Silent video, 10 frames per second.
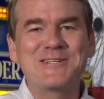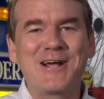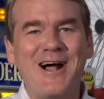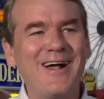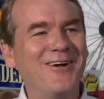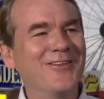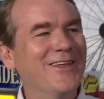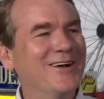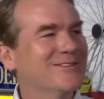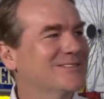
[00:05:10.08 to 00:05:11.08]
child, I,
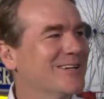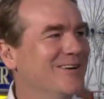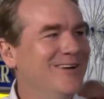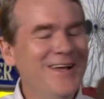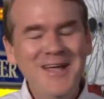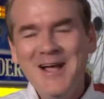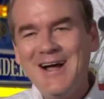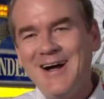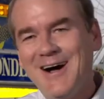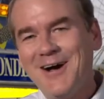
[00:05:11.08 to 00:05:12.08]
though. So,
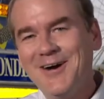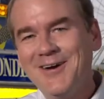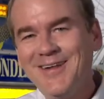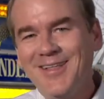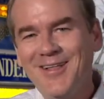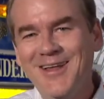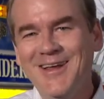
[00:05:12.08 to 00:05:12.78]
uh, all right.